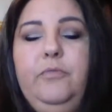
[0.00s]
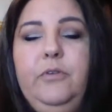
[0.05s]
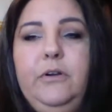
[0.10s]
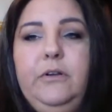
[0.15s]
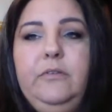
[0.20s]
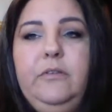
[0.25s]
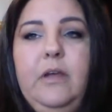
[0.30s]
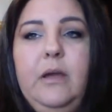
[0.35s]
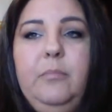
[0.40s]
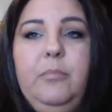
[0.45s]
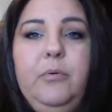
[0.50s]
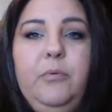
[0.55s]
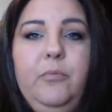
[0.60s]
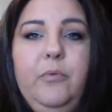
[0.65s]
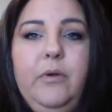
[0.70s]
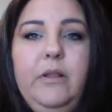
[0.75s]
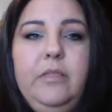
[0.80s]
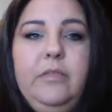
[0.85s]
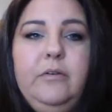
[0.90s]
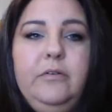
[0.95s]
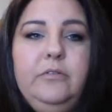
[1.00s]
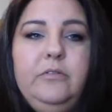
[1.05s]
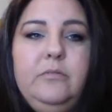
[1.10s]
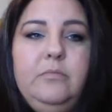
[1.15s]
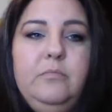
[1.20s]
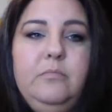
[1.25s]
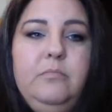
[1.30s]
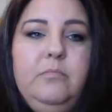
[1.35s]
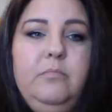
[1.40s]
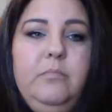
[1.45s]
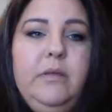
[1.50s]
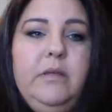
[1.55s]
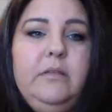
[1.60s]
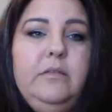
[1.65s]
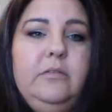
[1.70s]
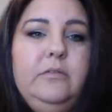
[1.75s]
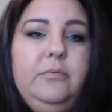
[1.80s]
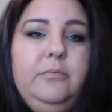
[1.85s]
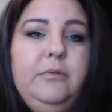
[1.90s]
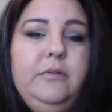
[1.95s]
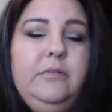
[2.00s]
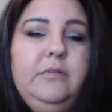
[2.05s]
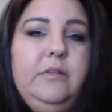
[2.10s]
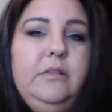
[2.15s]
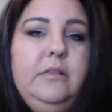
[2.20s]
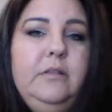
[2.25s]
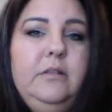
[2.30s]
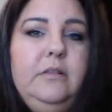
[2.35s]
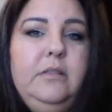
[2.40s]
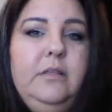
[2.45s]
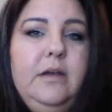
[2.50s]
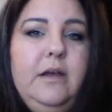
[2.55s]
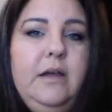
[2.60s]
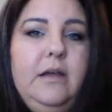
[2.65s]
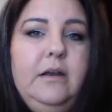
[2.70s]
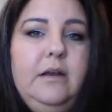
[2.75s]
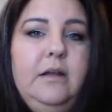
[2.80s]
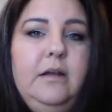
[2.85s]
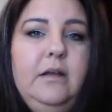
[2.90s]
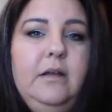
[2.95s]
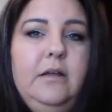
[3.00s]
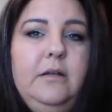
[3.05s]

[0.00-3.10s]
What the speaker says: For example, one of those myths was that